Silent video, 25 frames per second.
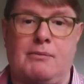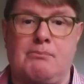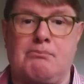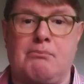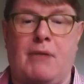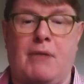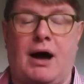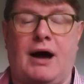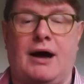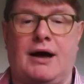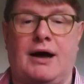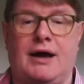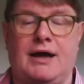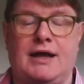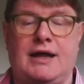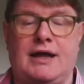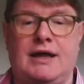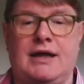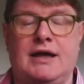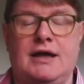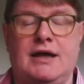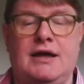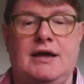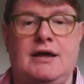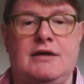my
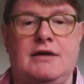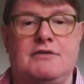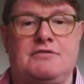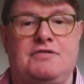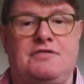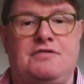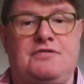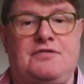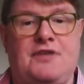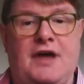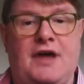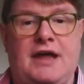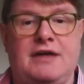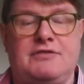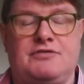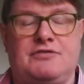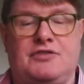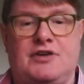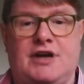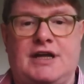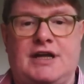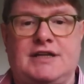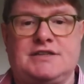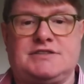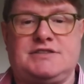
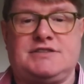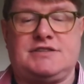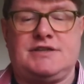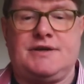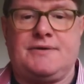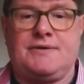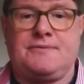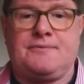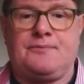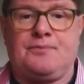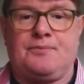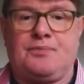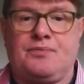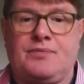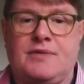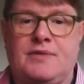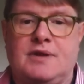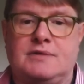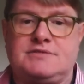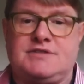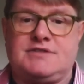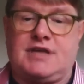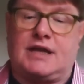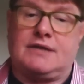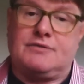favourite
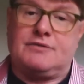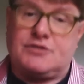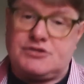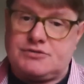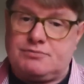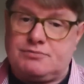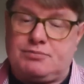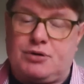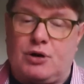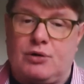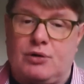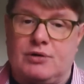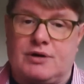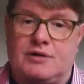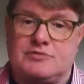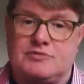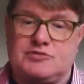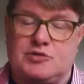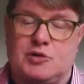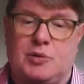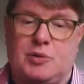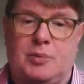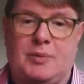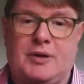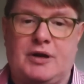television programmes
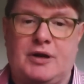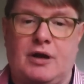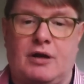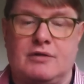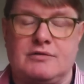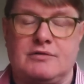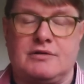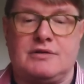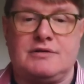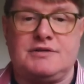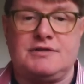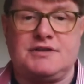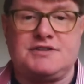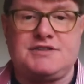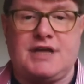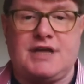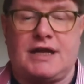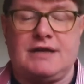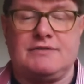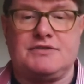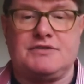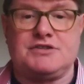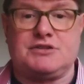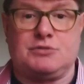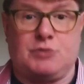were coming on the
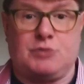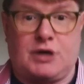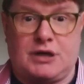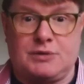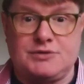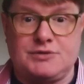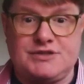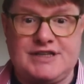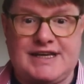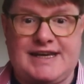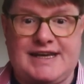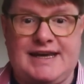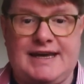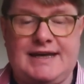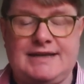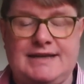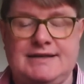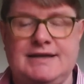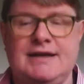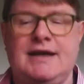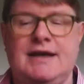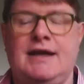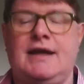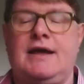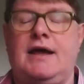television when I was a kid.
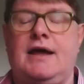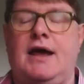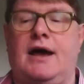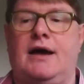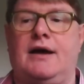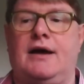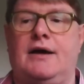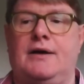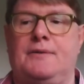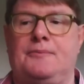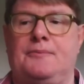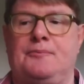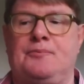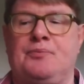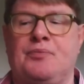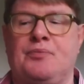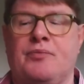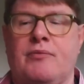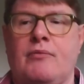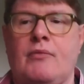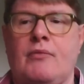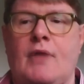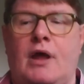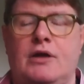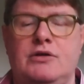And
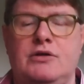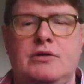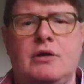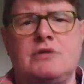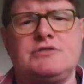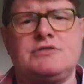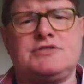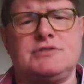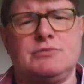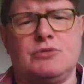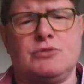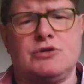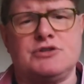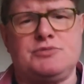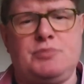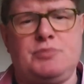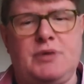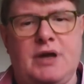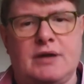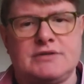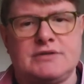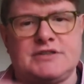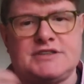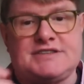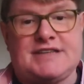not so much
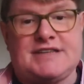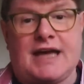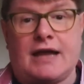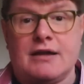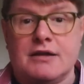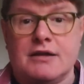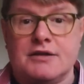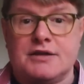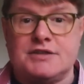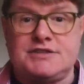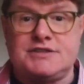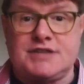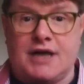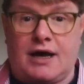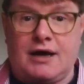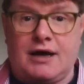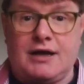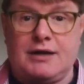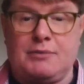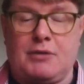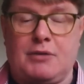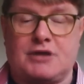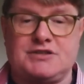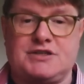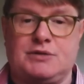being able to tell the
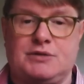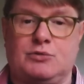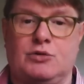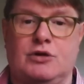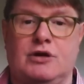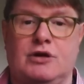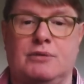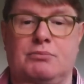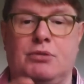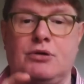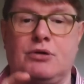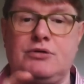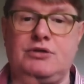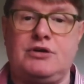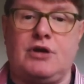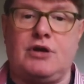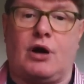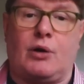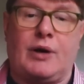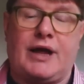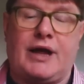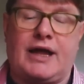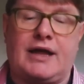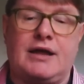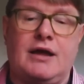time, as it were, but
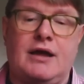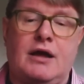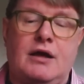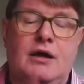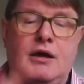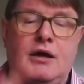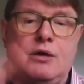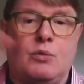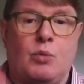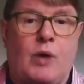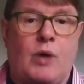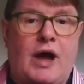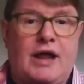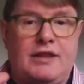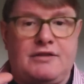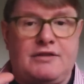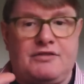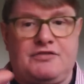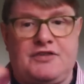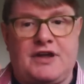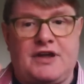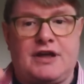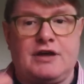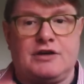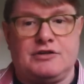knowing where the
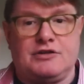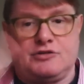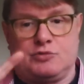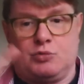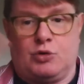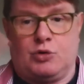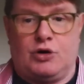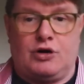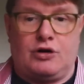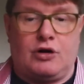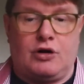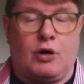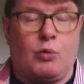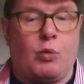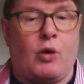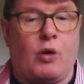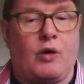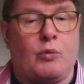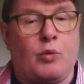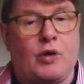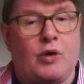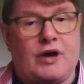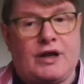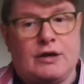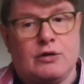fingers were, or
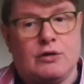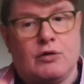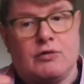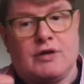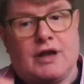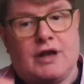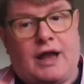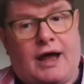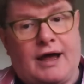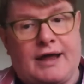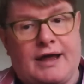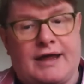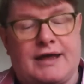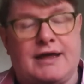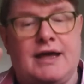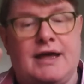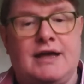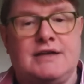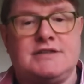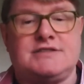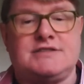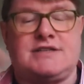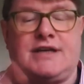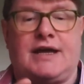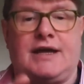what it looked like,
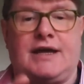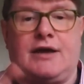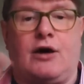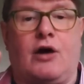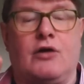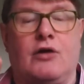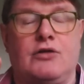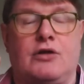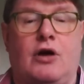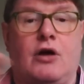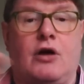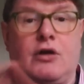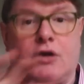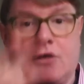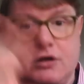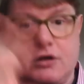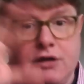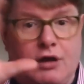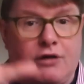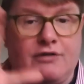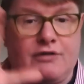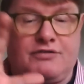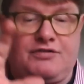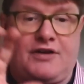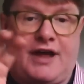say, on a
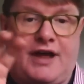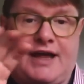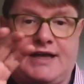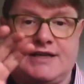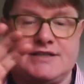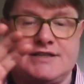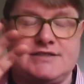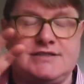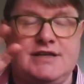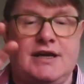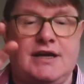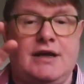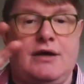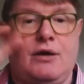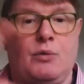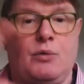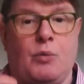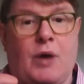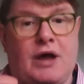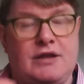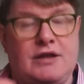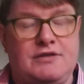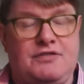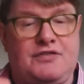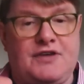clock face,
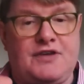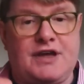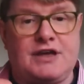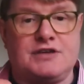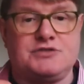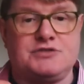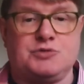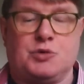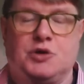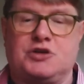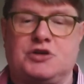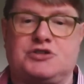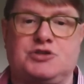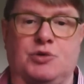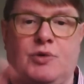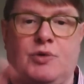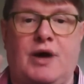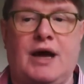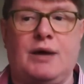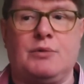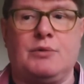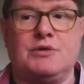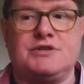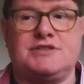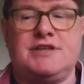where the fingers were. So
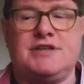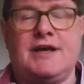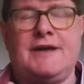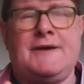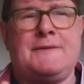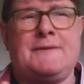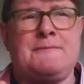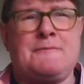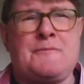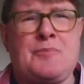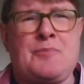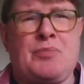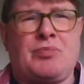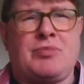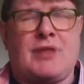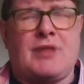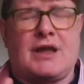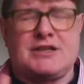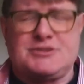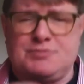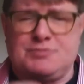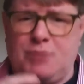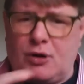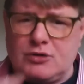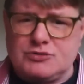I
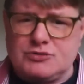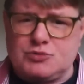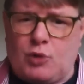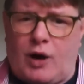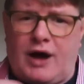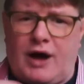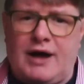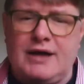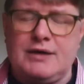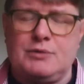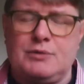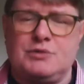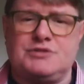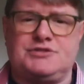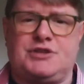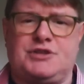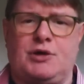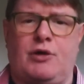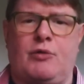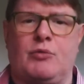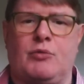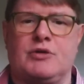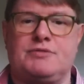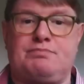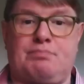suppose what I was
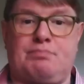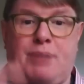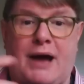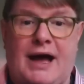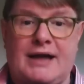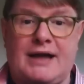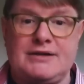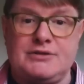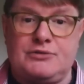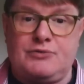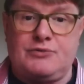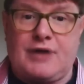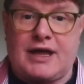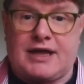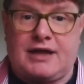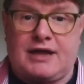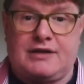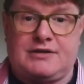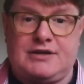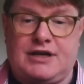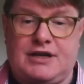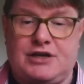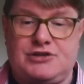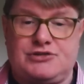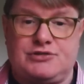doing was pattern
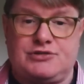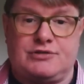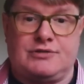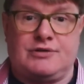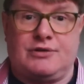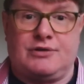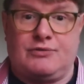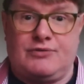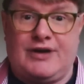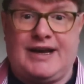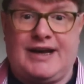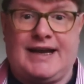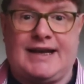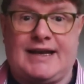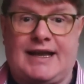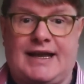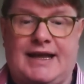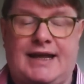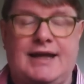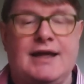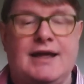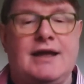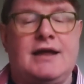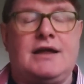recognition, really,